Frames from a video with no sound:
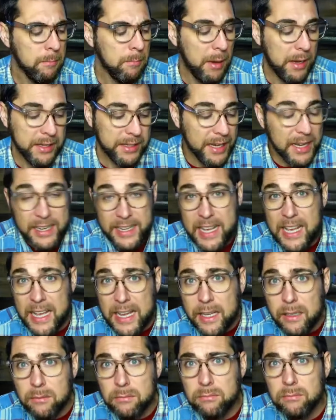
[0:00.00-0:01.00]
But you got to
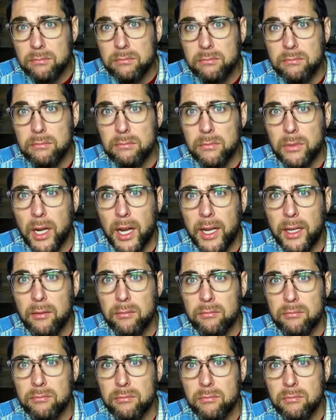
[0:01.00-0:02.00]
eat,
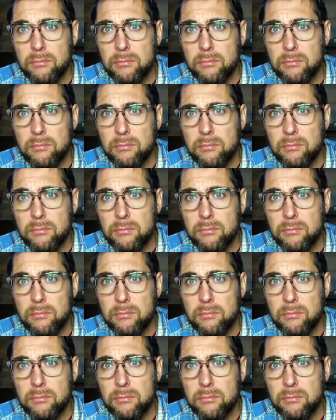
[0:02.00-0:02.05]
right?